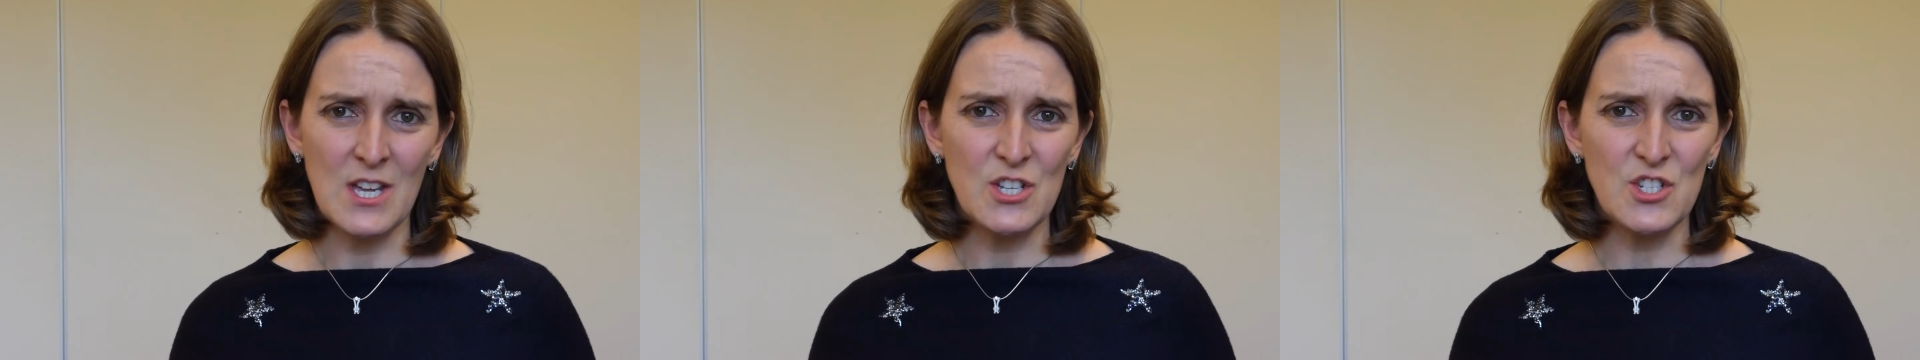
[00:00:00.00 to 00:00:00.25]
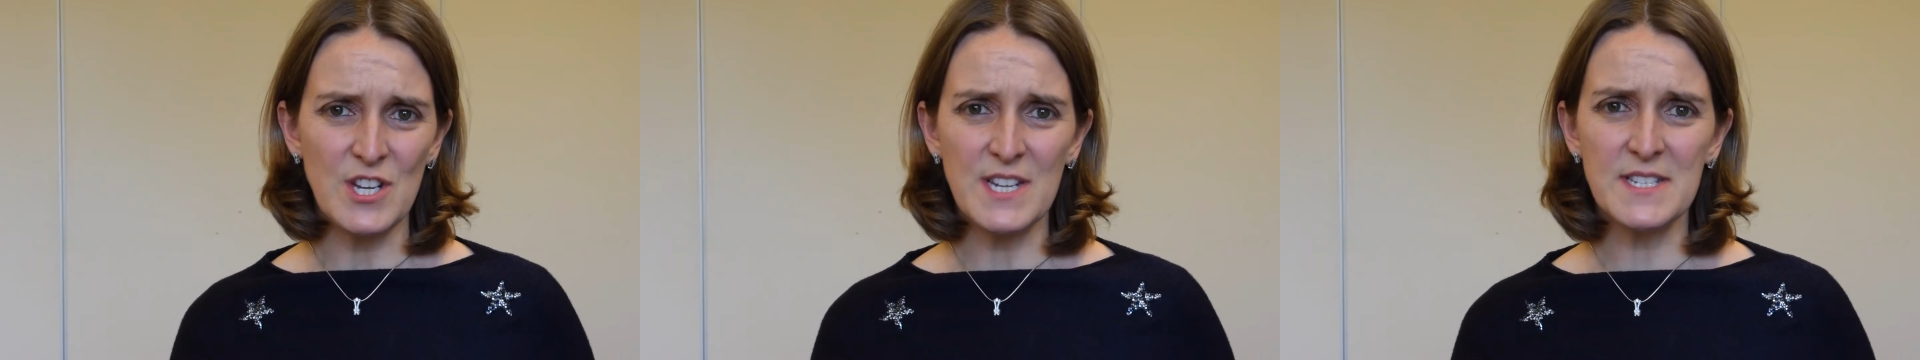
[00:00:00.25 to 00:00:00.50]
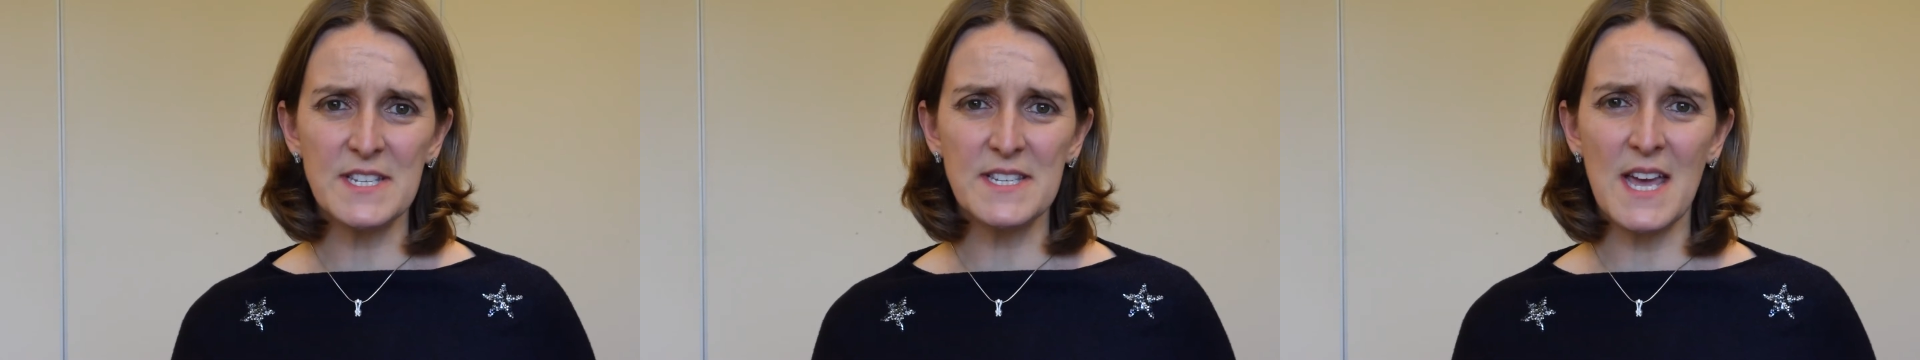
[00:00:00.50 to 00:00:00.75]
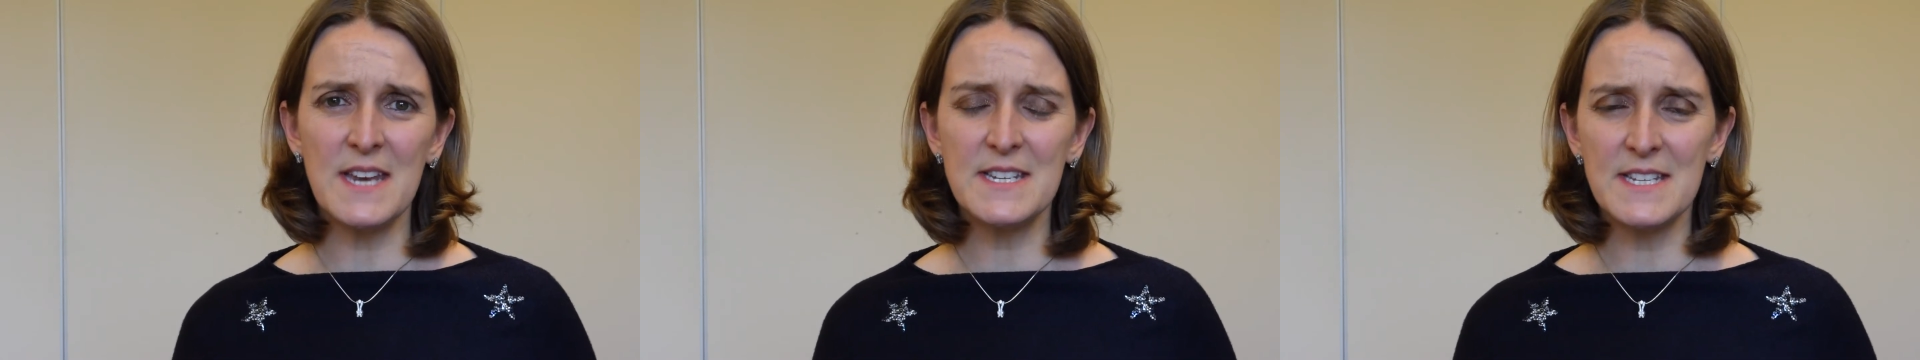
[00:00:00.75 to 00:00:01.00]
Jesus
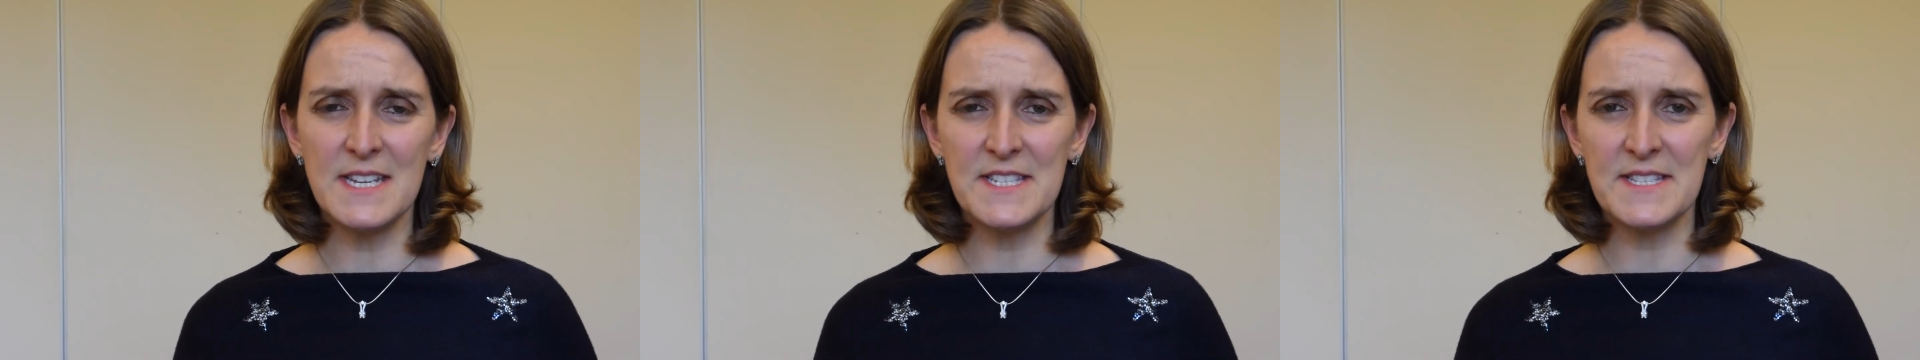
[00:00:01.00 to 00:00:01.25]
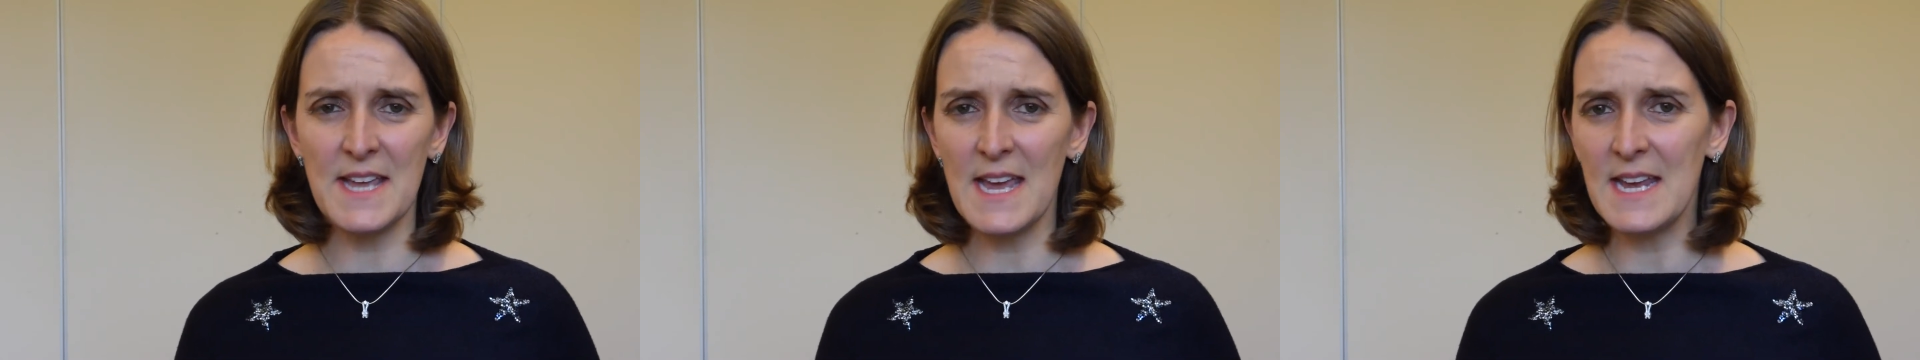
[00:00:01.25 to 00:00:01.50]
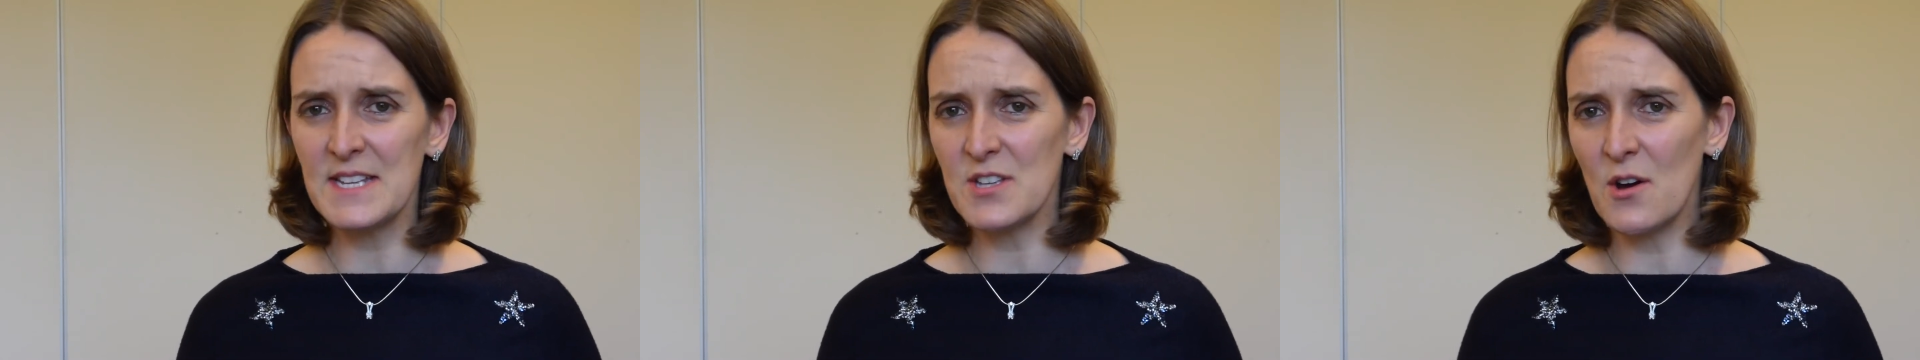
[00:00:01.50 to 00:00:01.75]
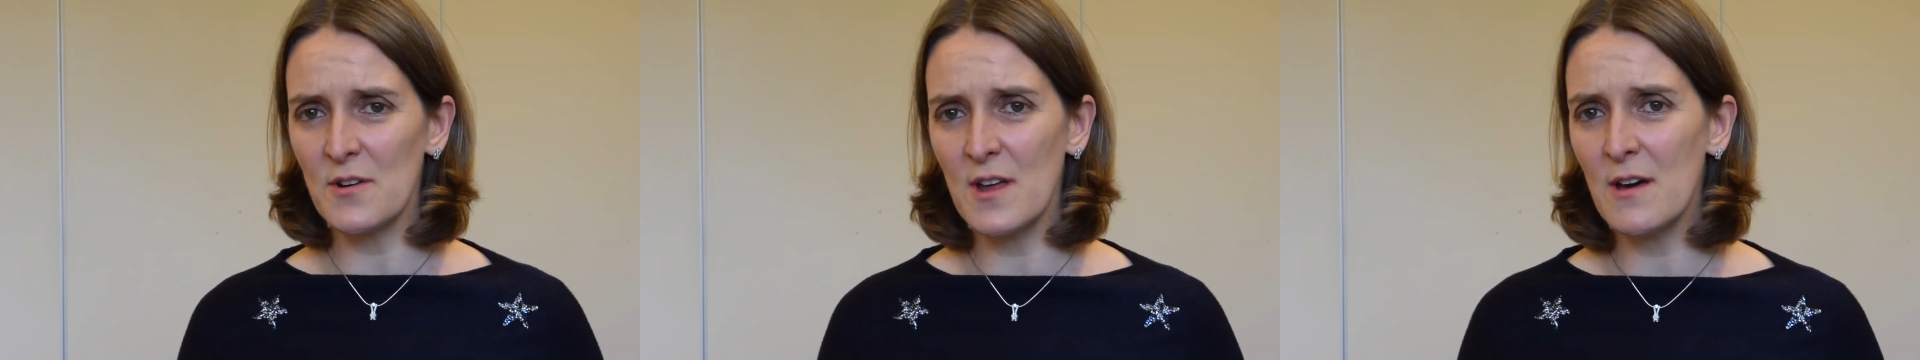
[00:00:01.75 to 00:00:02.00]
ended his days
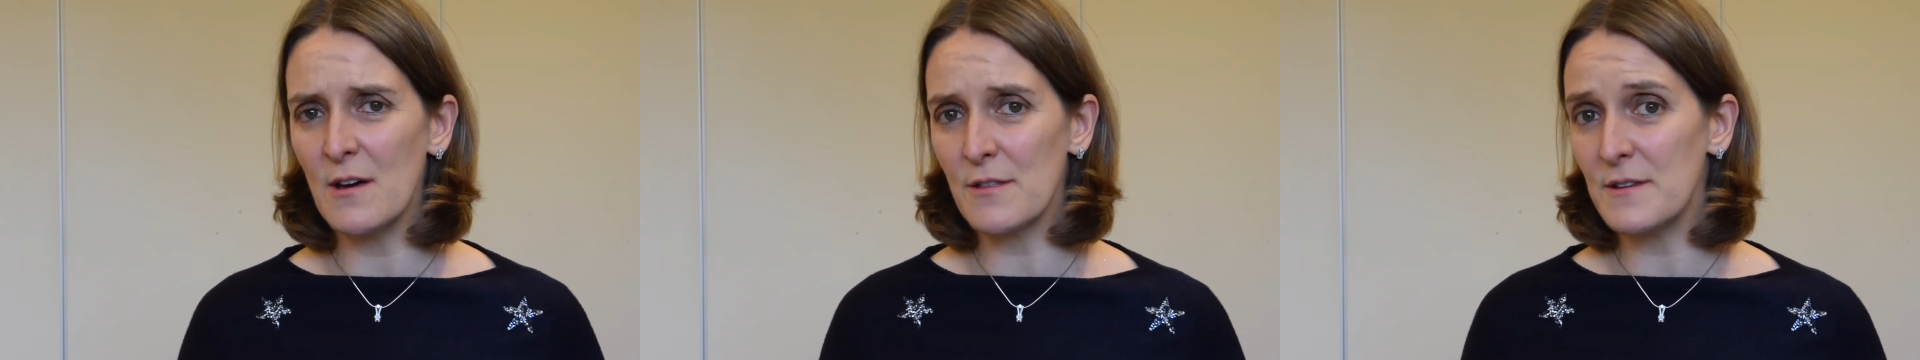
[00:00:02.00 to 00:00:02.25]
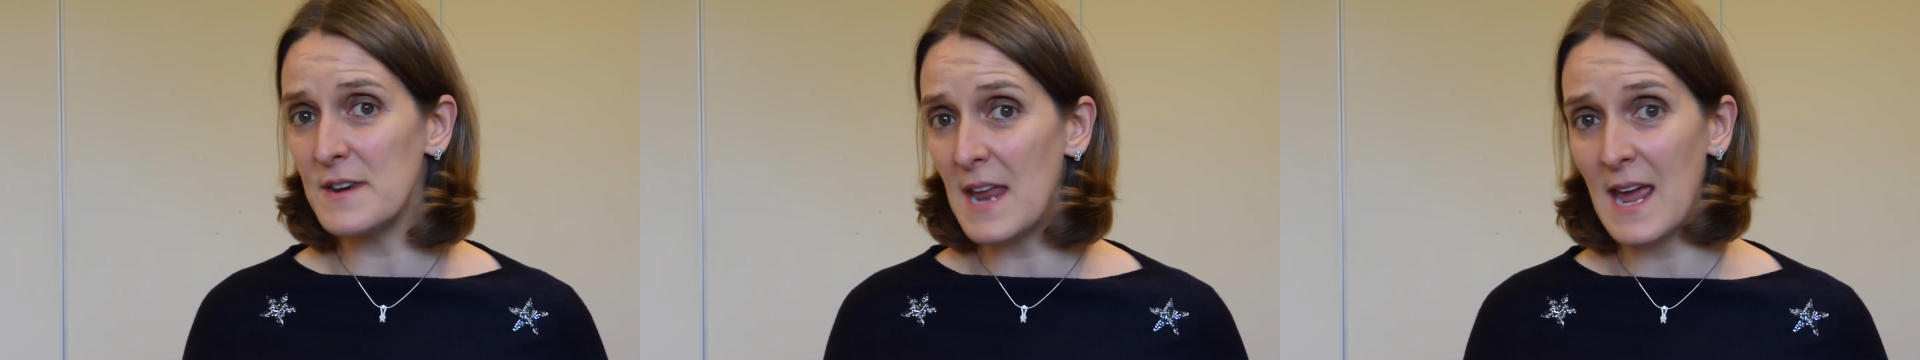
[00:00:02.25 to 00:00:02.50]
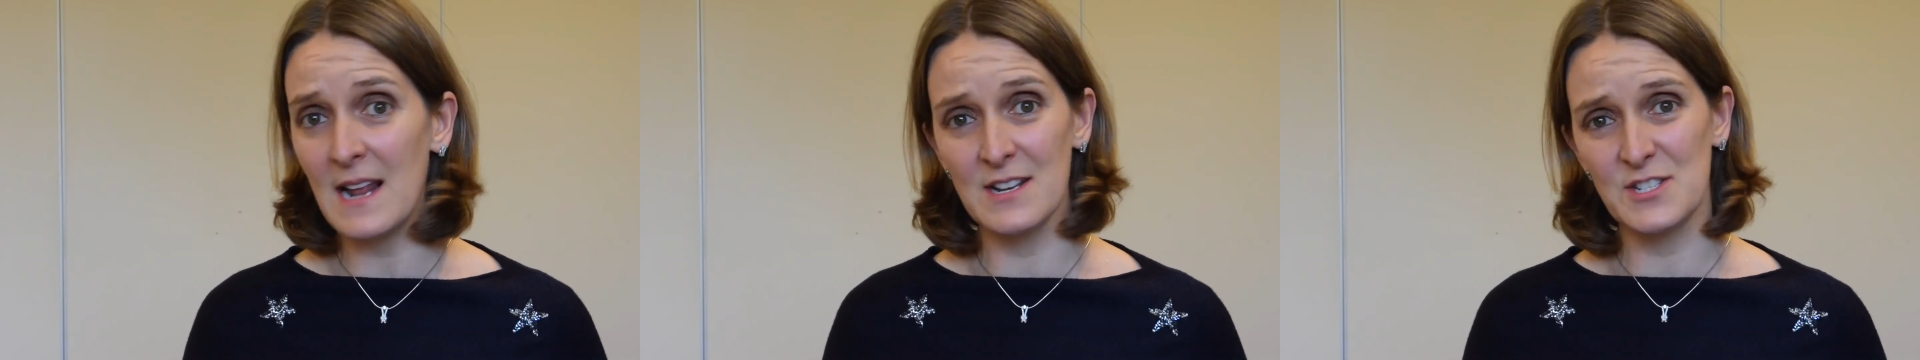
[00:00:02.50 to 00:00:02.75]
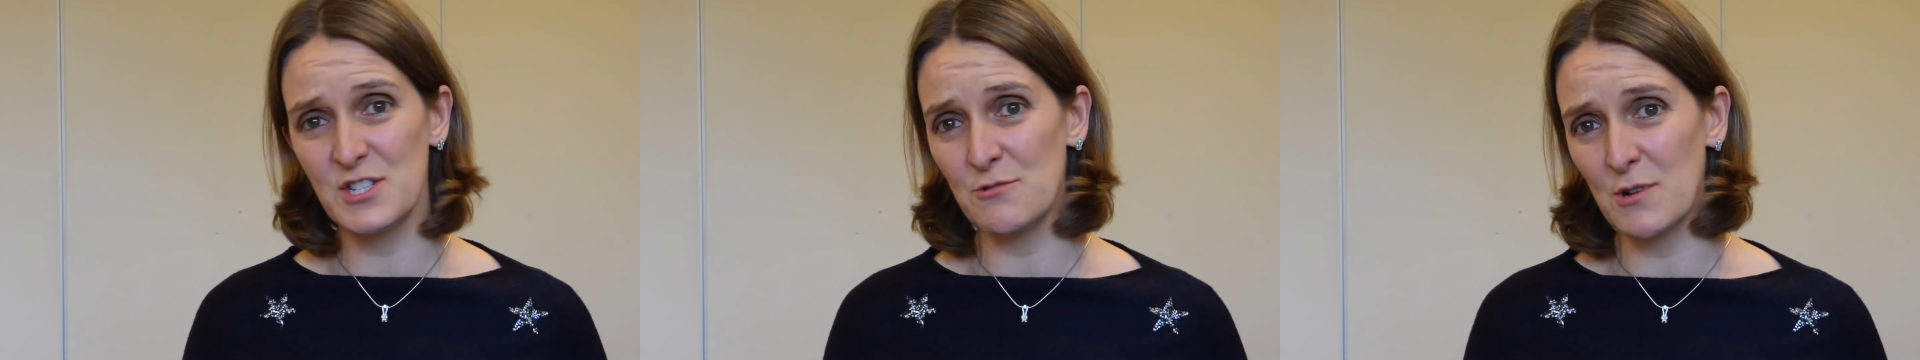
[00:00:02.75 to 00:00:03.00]
on earth nailed
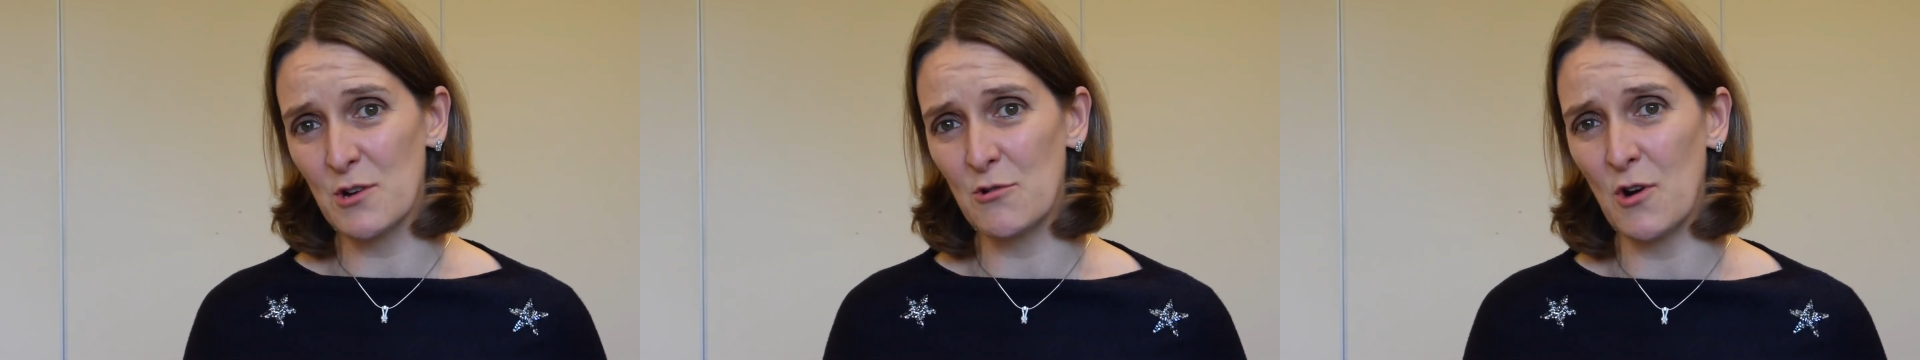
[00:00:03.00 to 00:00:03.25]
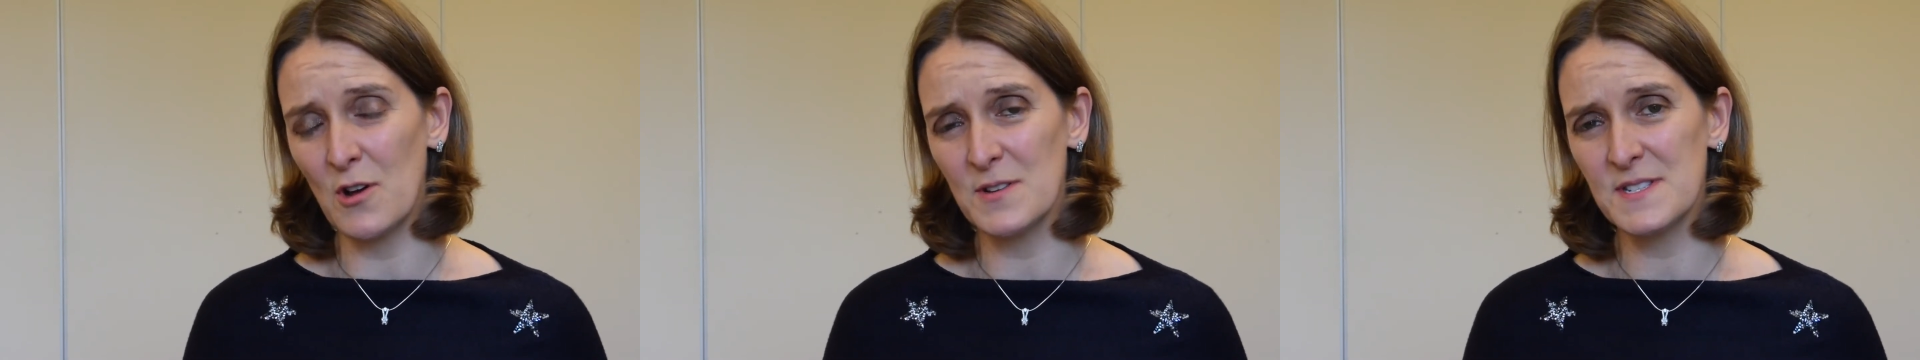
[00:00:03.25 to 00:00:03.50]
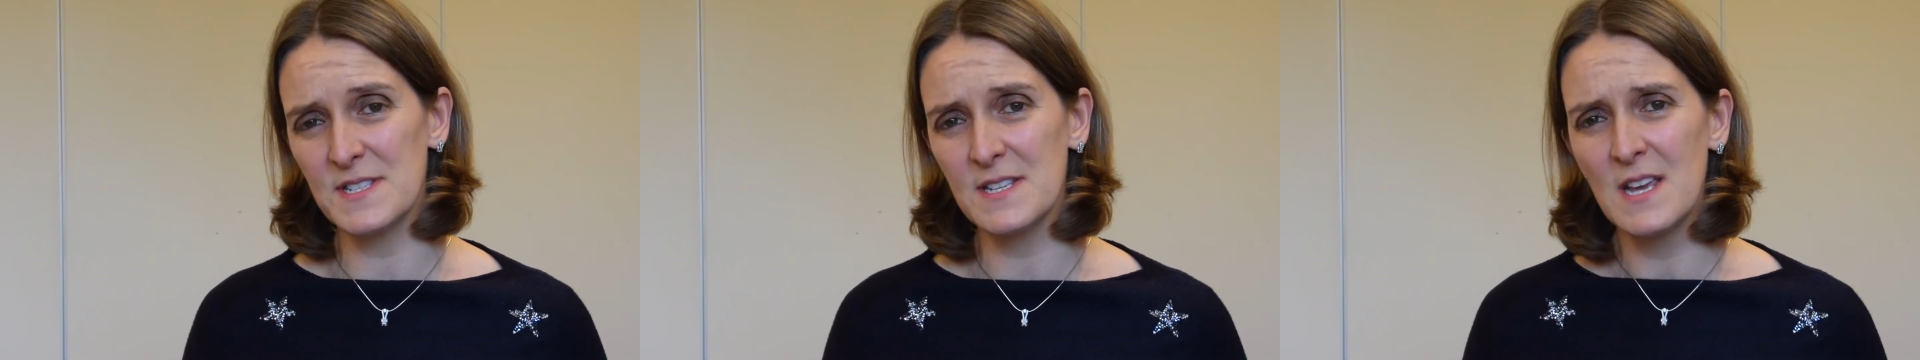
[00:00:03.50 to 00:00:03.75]
to a cross.